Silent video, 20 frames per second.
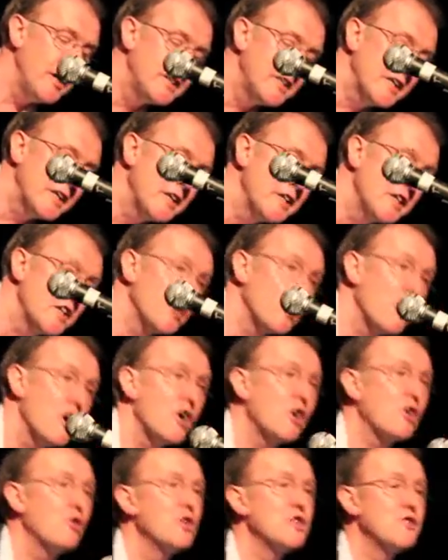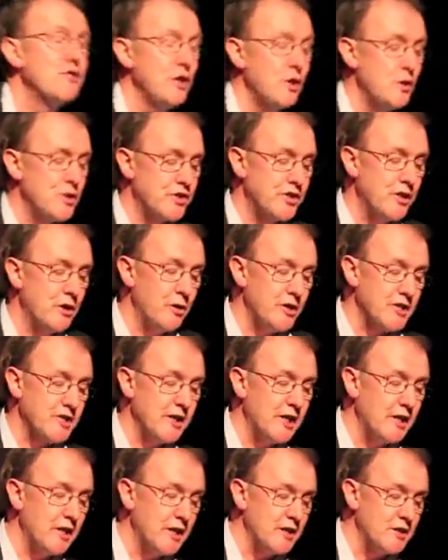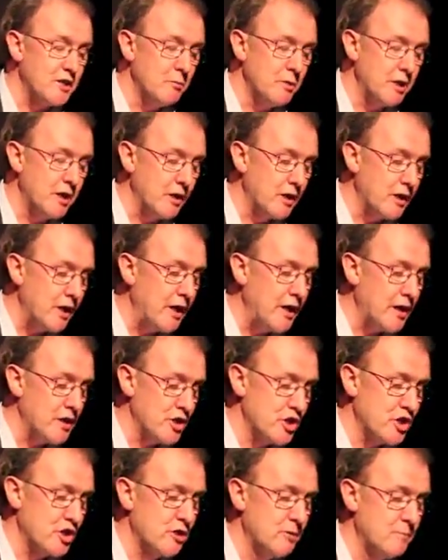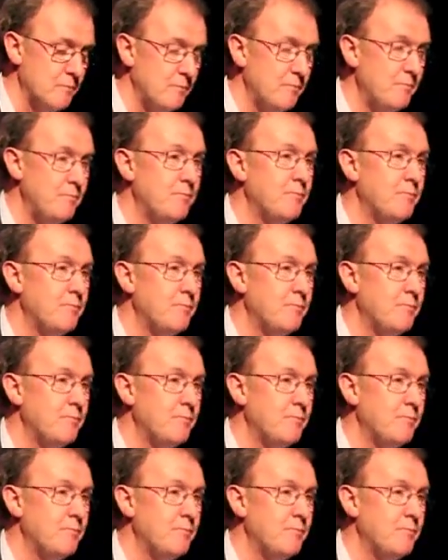it didn't, in Corkery's view, seriously need to be engaged.